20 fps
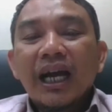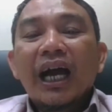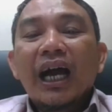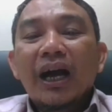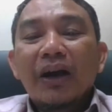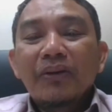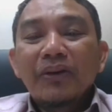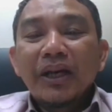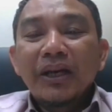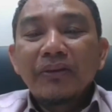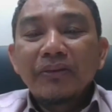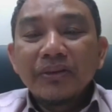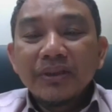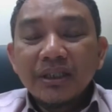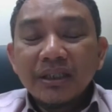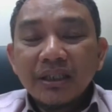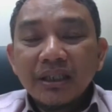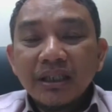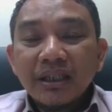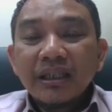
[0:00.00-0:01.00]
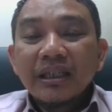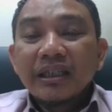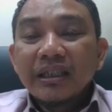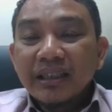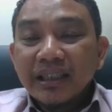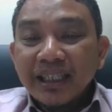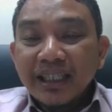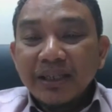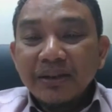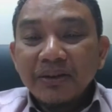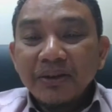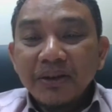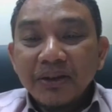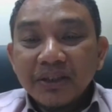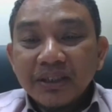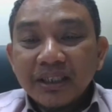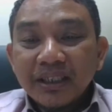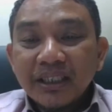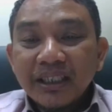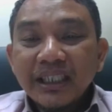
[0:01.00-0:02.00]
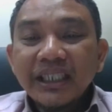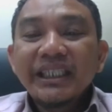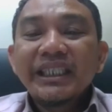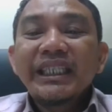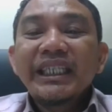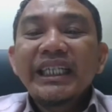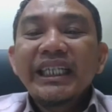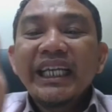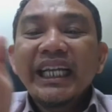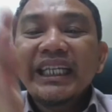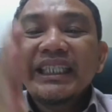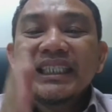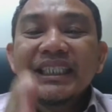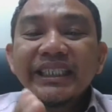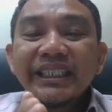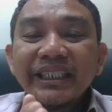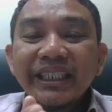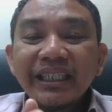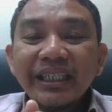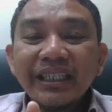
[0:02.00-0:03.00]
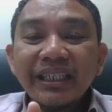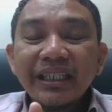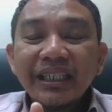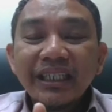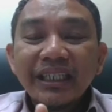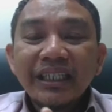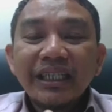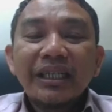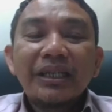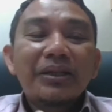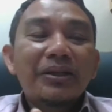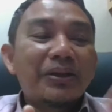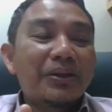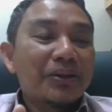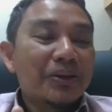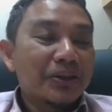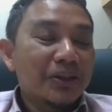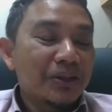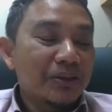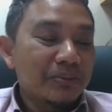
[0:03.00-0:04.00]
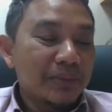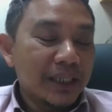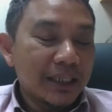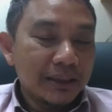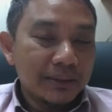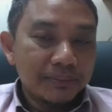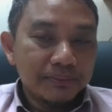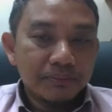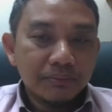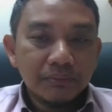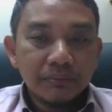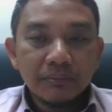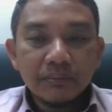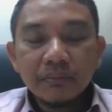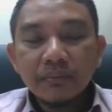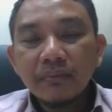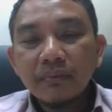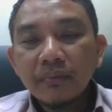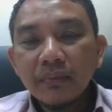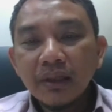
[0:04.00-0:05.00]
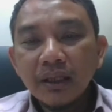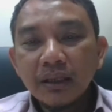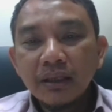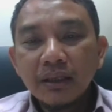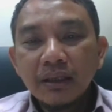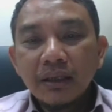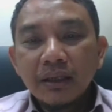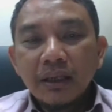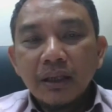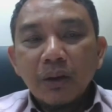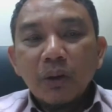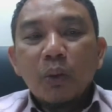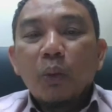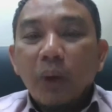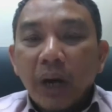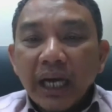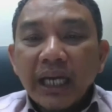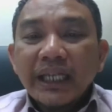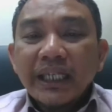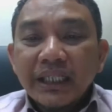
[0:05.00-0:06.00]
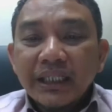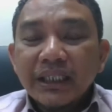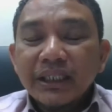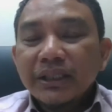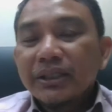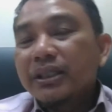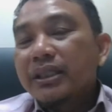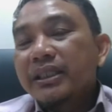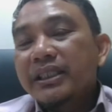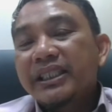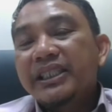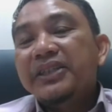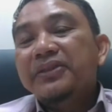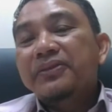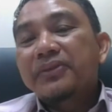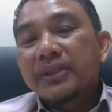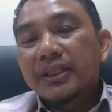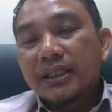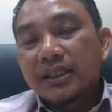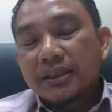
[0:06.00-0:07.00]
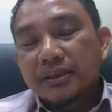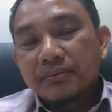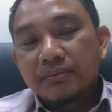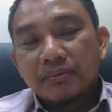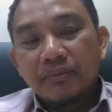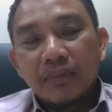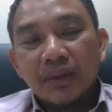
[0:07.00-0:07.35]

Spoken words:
However, record is necessarily document. Why it is different?